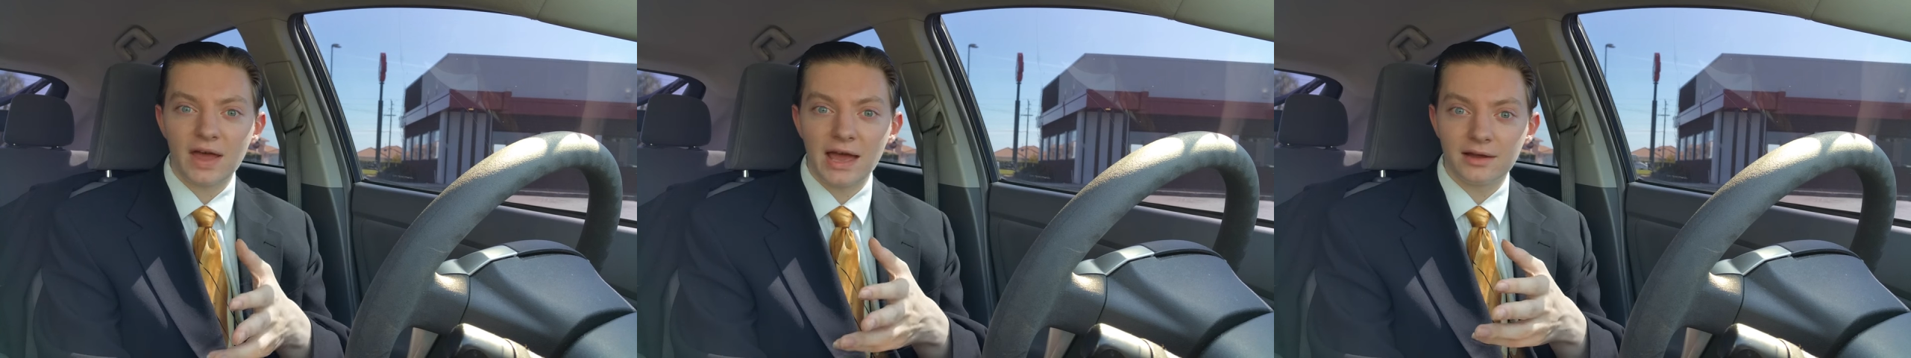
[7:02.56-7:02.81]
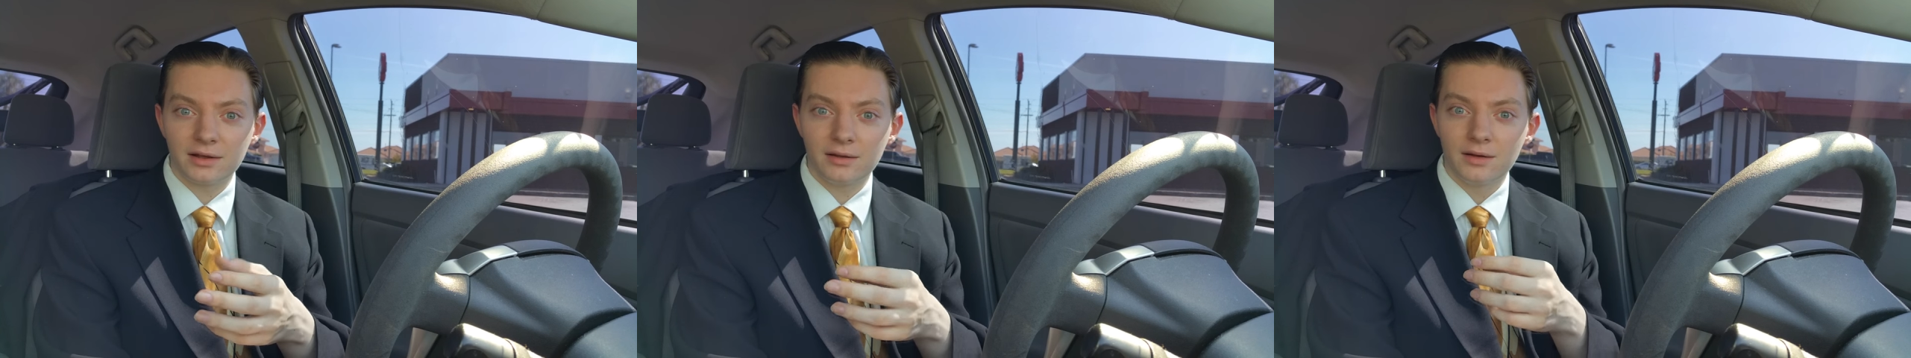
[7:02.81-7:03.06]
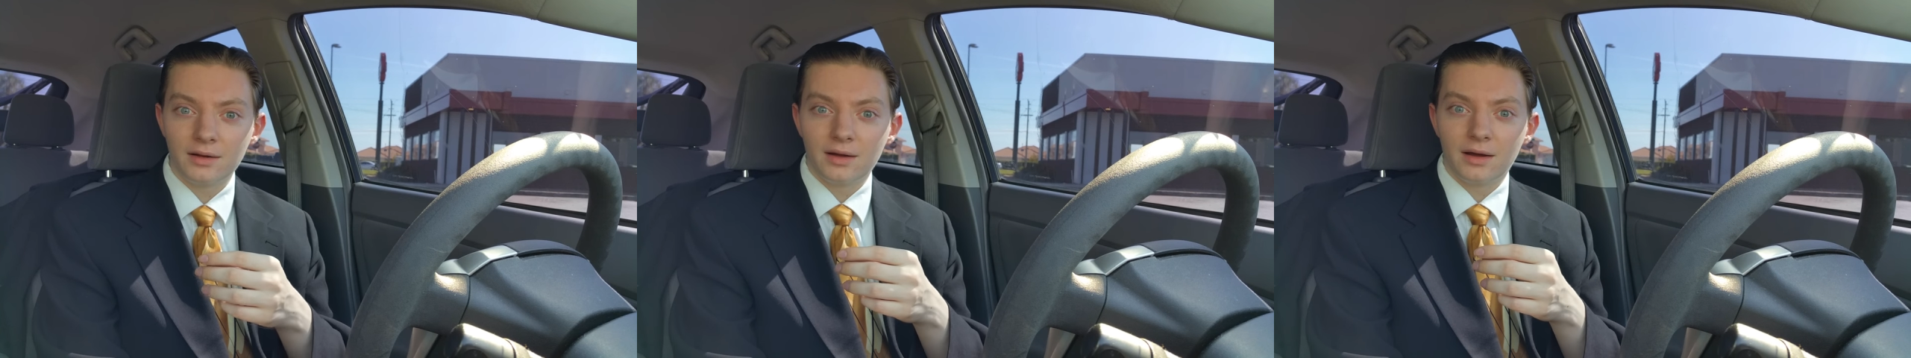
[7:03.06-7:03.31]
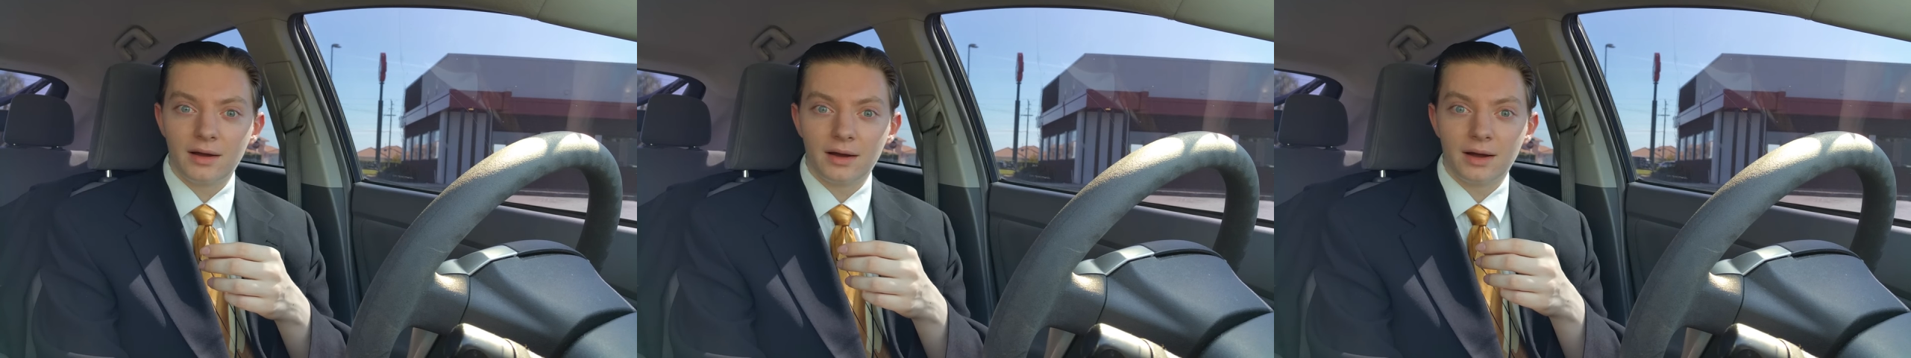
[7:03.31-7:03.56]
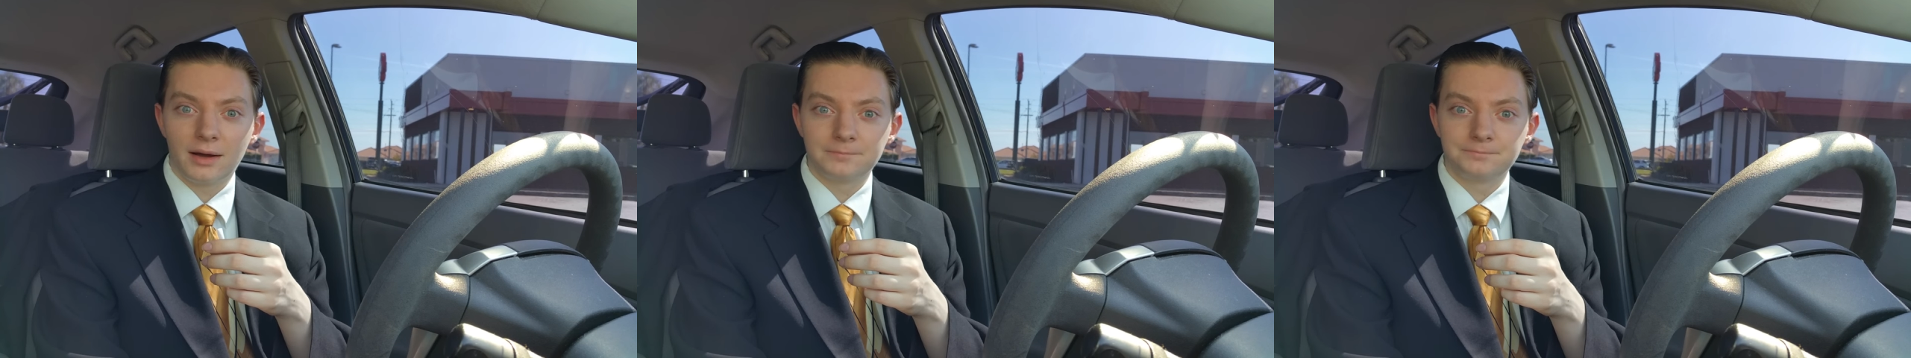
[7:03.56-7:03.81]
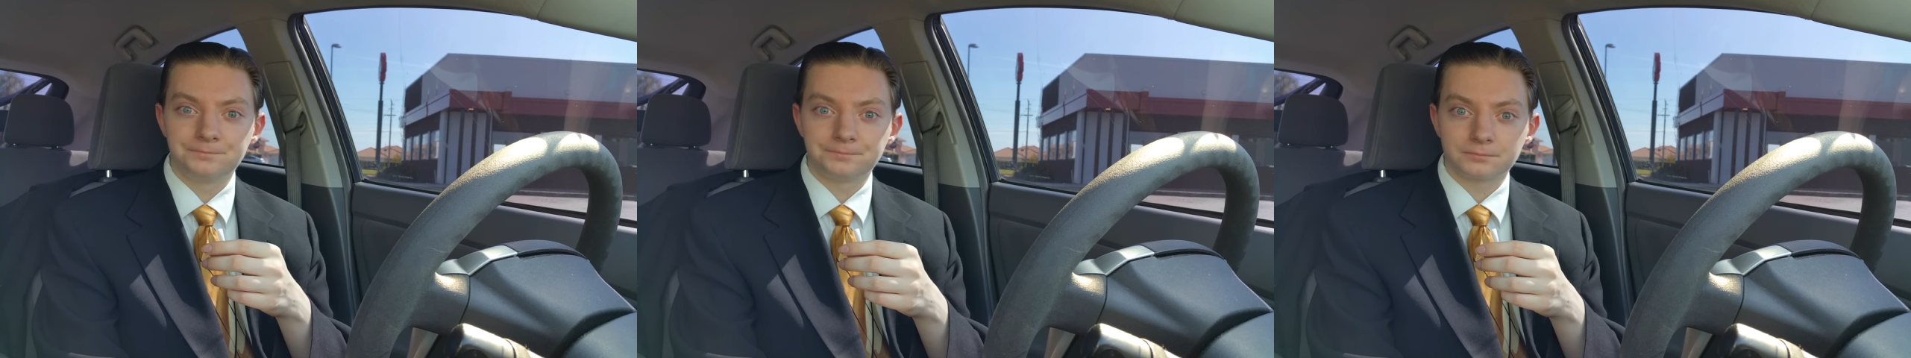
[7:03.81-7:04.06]
fatty.
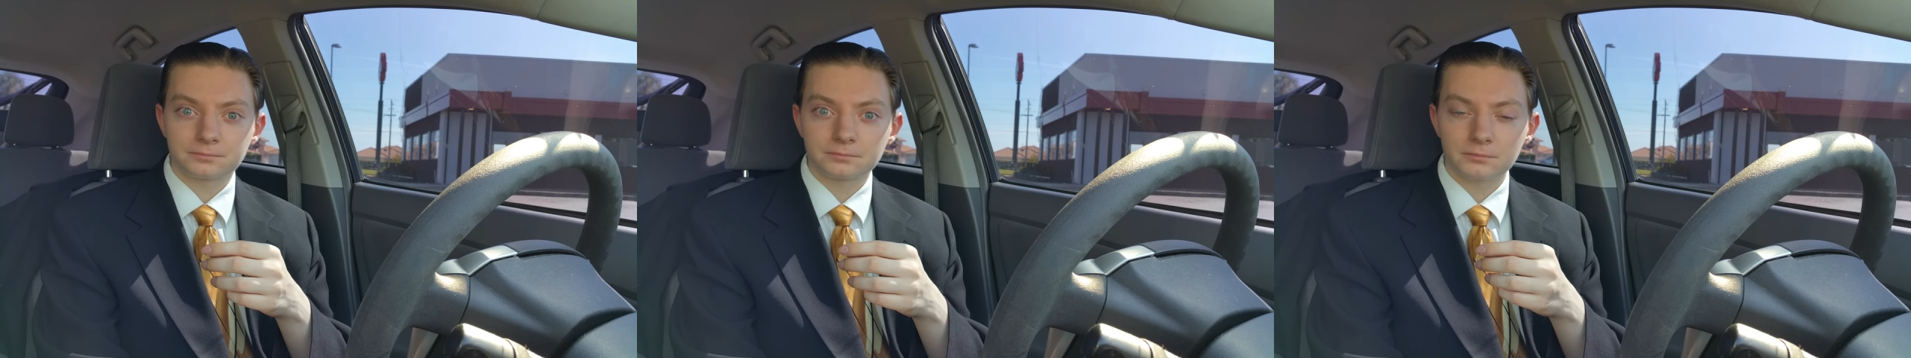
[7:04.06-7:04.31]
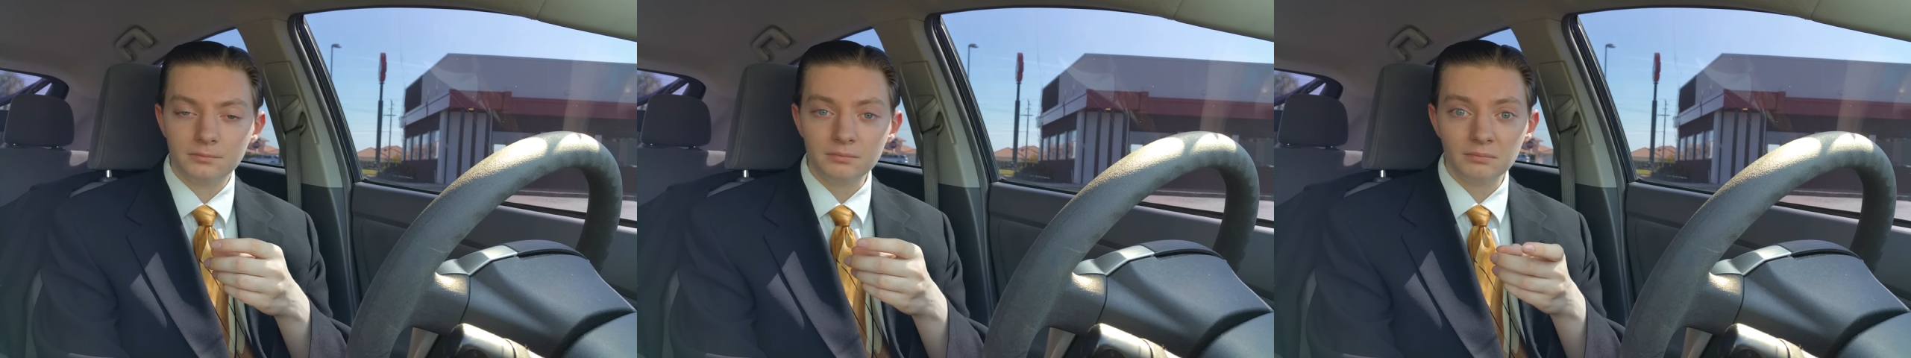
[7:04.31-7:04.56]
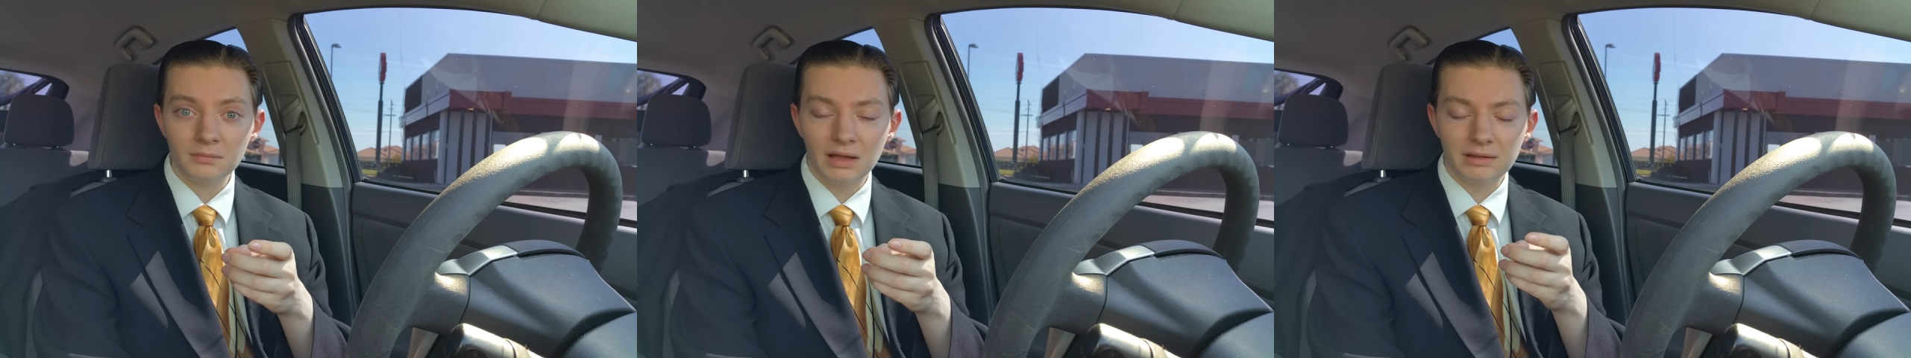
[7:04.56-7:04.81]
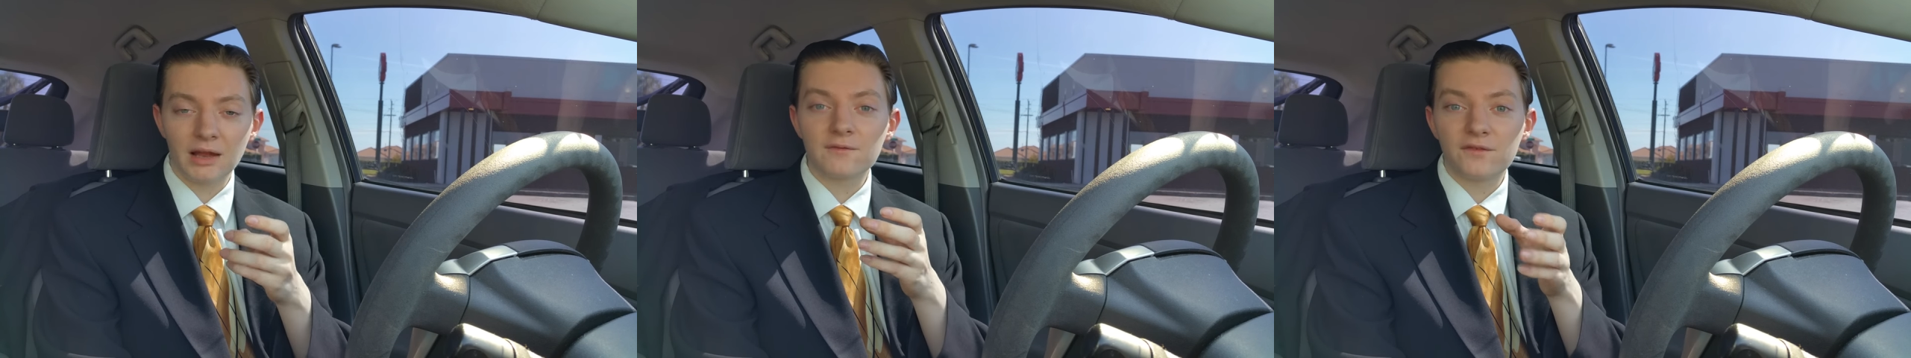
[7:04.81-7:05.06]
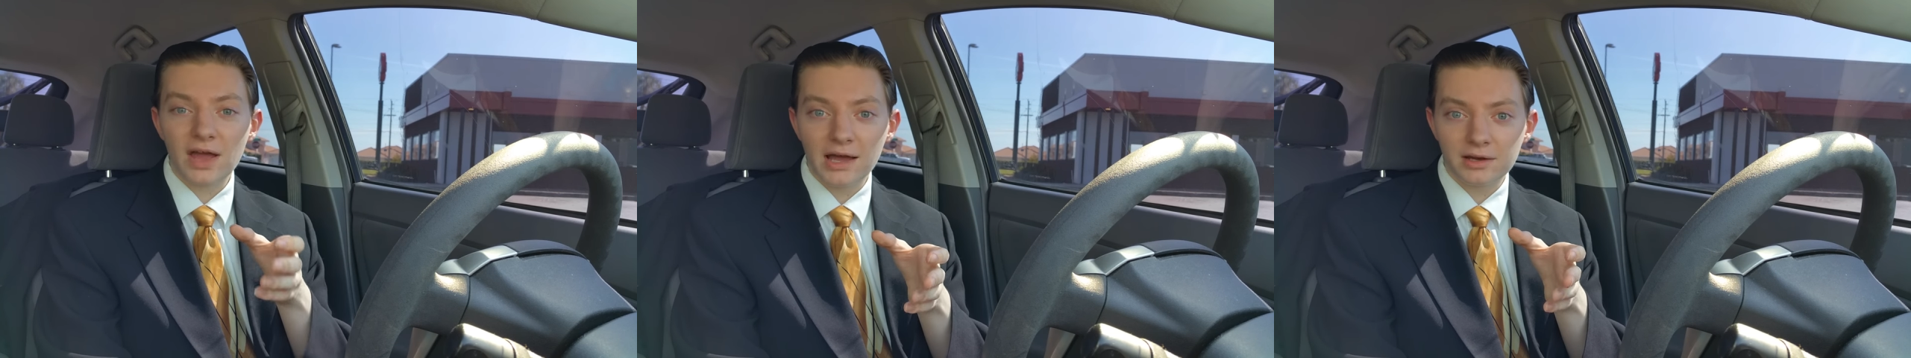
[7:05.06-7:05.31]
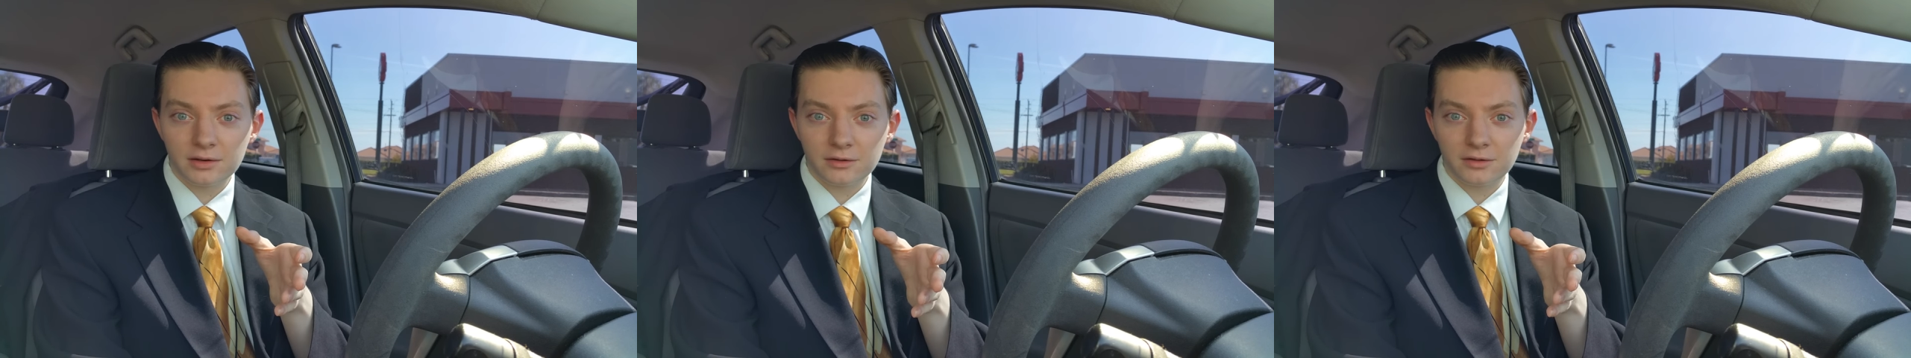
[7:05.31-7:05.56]
And that
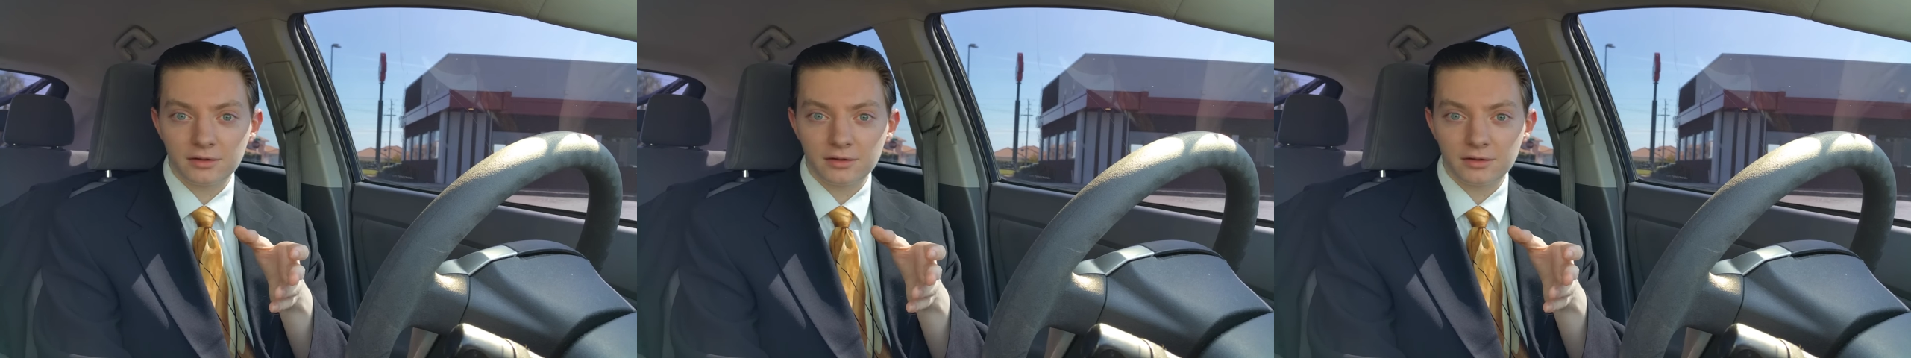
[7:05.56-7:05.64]
fattiness,